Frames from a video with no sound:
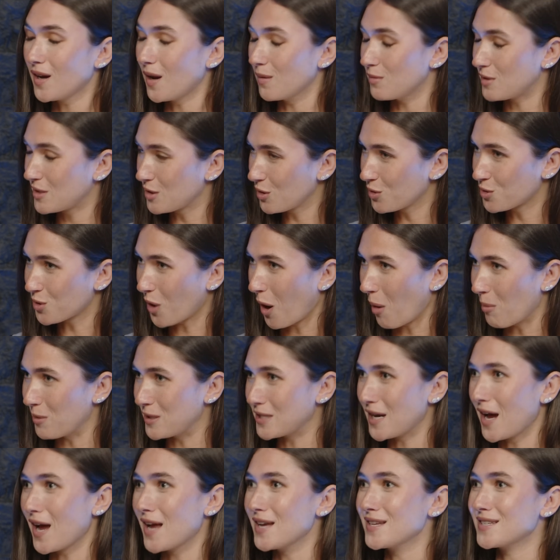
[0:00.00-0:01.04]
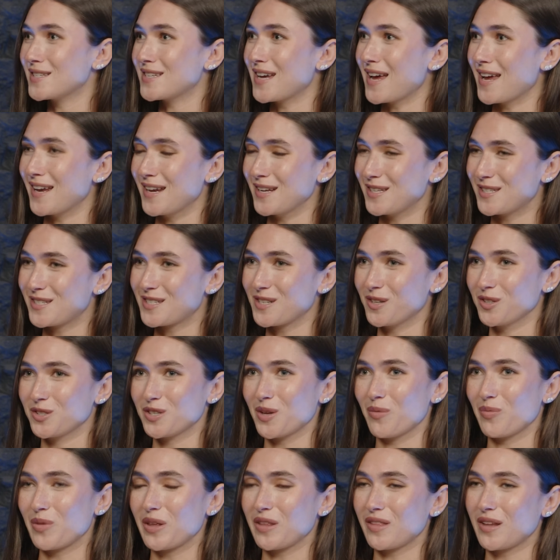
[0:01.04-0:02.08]
I'm still traumatized, and it's still
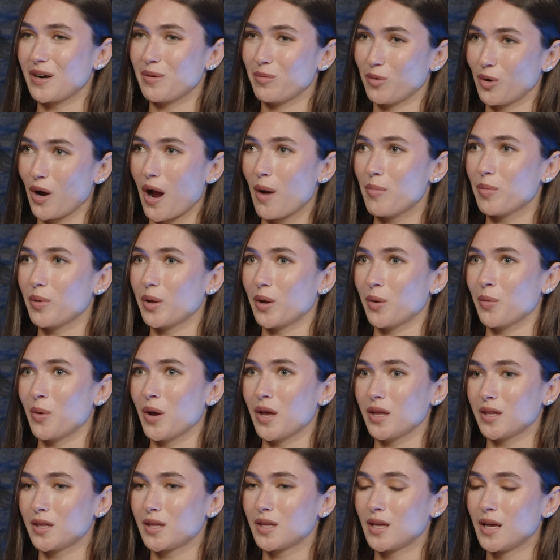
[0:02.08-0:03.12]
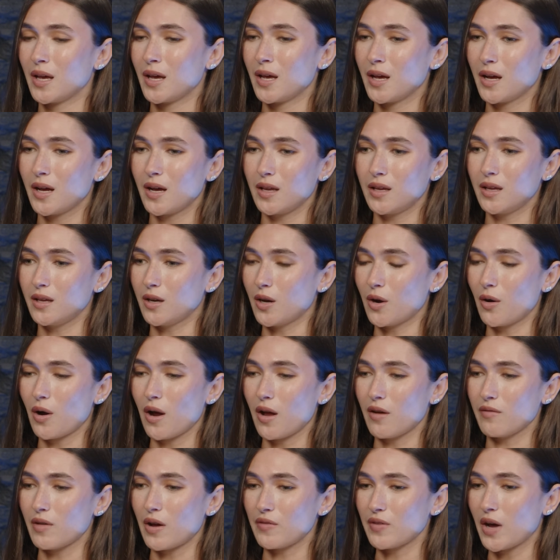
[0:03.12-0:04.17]
something that I'm grappling with.
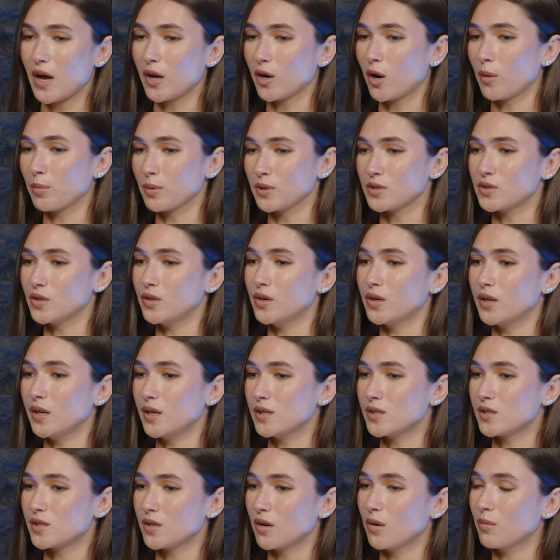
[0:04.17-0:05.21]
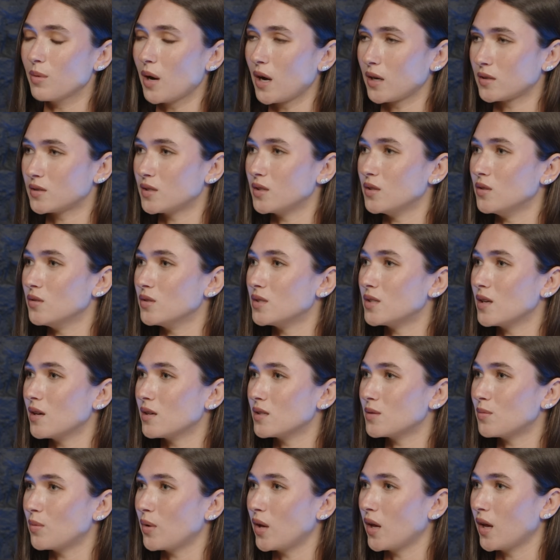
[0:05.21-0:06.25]
I've had opportunities to go back to
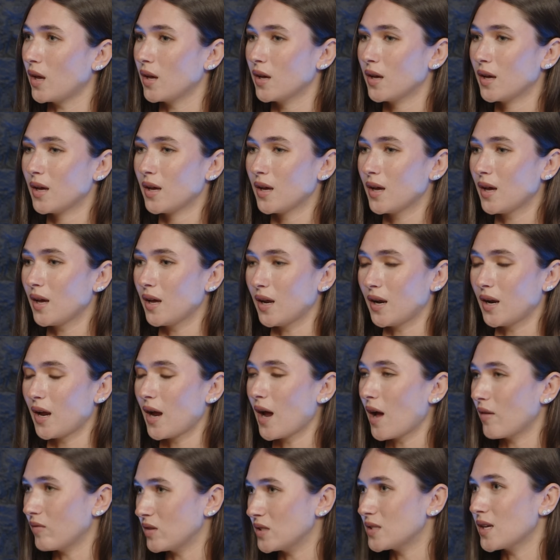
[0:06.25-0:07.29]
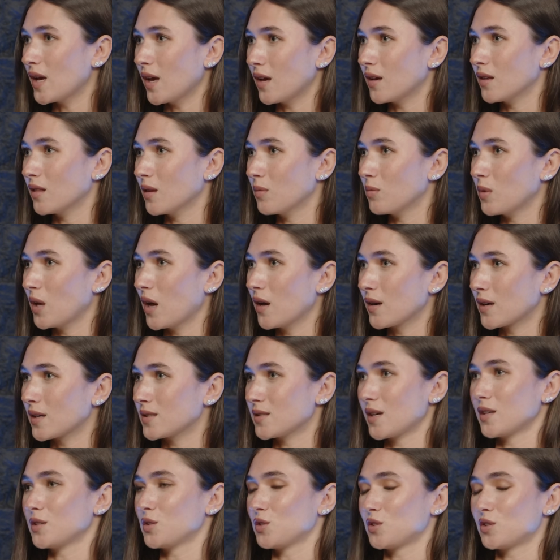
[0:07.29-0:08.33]
UCSB, and I haven't taken them yet because
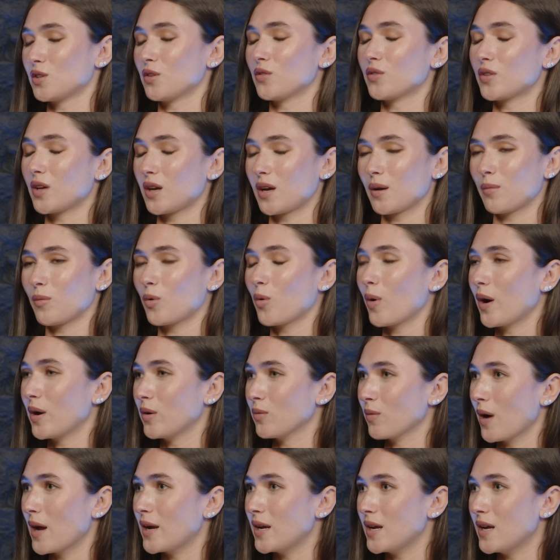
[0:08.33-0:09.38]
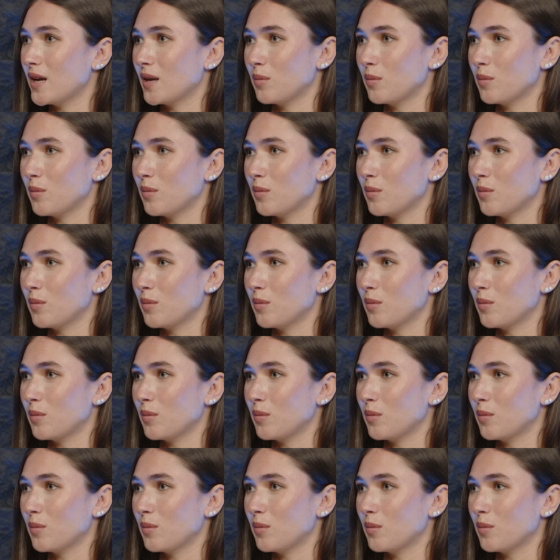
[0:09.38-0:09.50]
I just don't think I'm quite ready.